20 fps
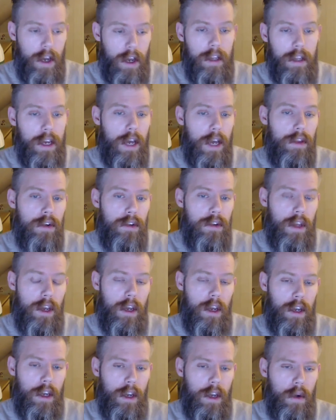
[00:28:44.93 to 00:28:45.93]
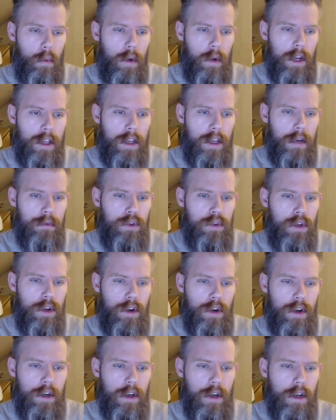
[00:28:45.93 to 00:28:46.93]
And the other thing, when it comes to
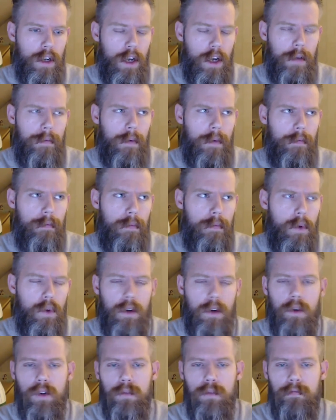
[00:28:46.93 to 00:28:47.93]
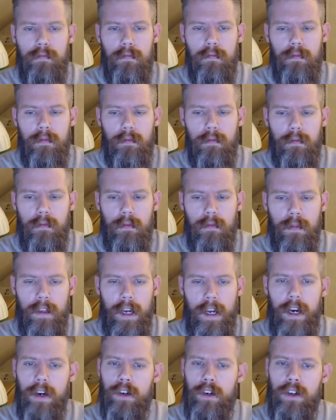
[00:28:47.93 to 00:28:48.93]
learn or
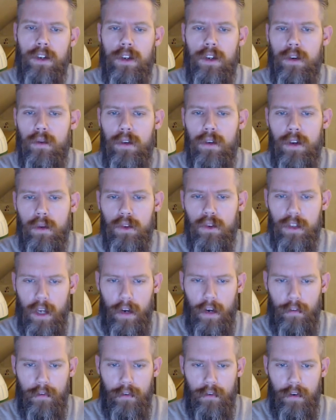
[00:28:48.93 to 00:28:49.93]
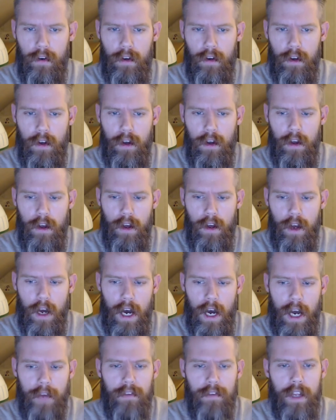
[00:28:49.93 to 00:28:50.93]
dare to do new stuff,
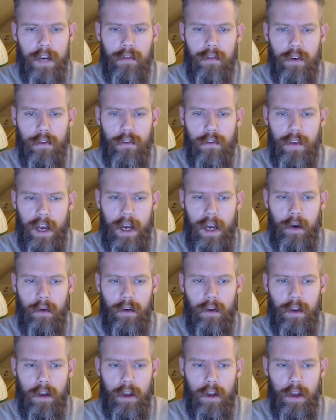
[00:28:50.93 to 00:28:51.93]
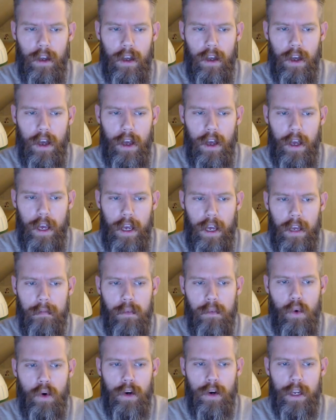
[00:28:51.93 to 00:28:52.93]
I've never found a more